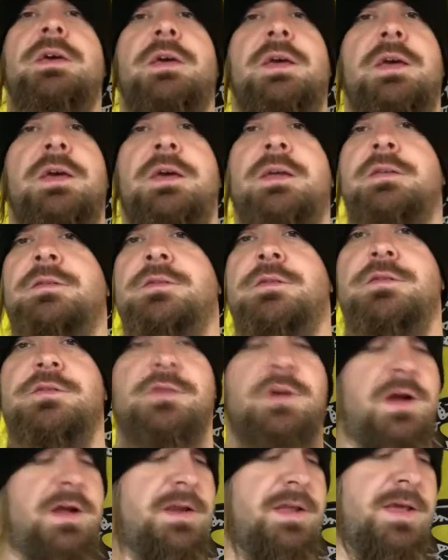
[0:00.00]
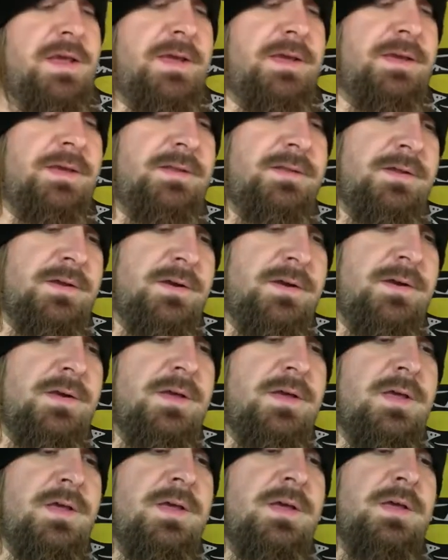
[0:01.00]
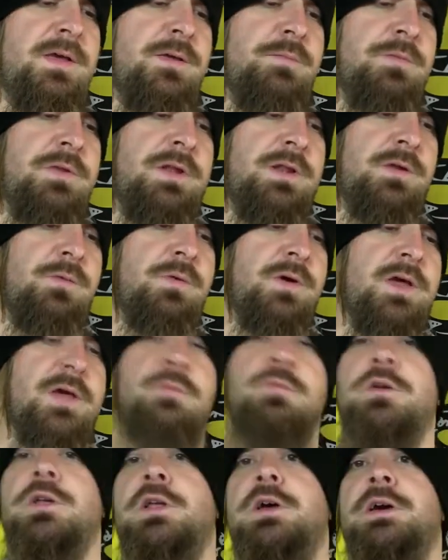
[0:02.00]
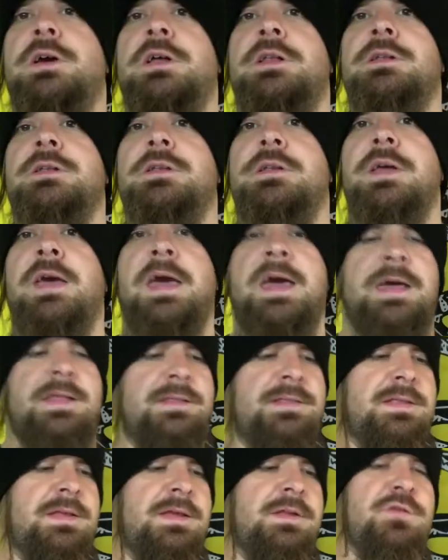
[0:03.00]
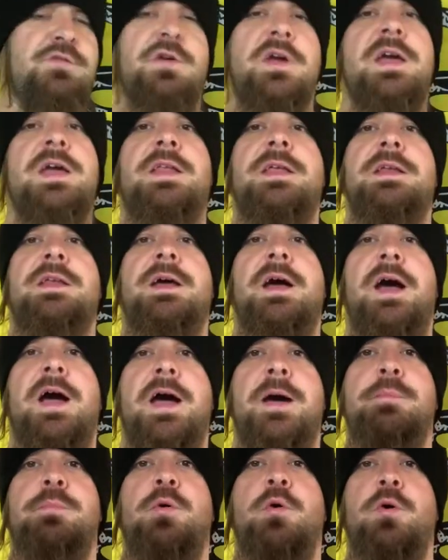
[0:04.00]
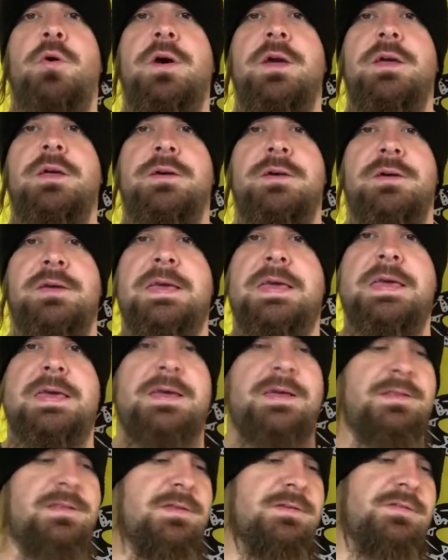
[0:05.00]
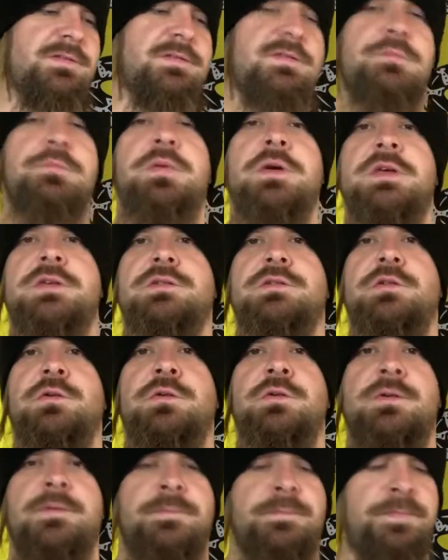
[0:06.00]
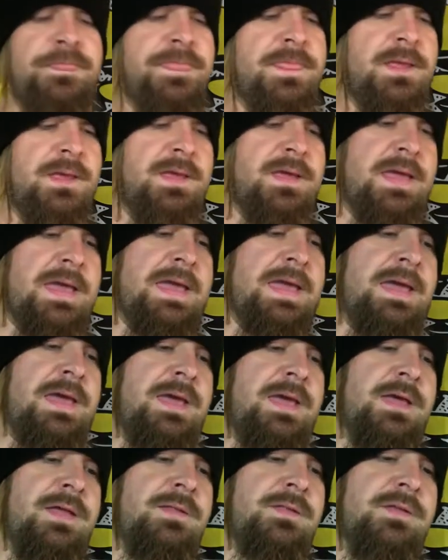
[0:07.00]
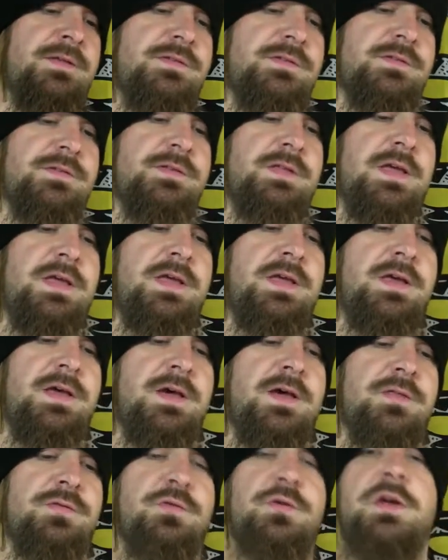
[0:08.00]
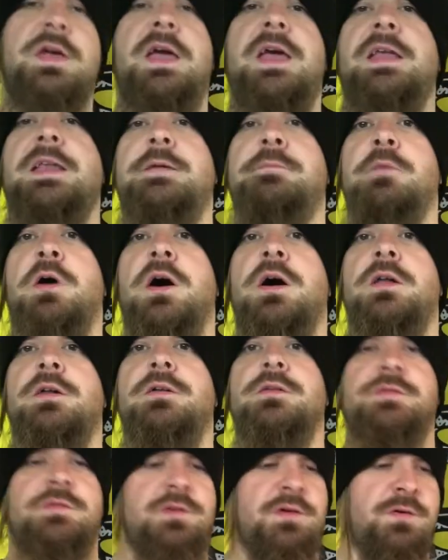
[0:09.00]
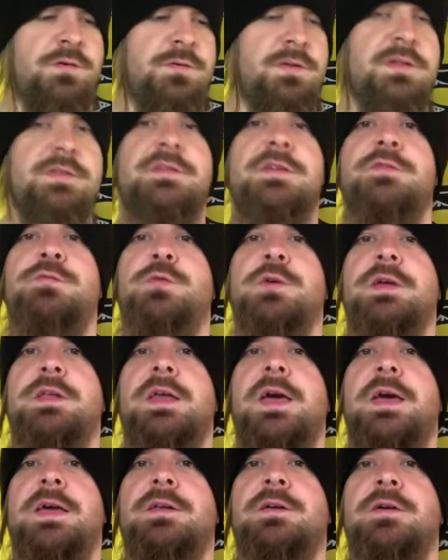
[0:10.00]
and just try and hang in there. But anyway, we're looking at the dreaded High Point again. This is the pistol, and this is the 380 model. So let's see if we can hate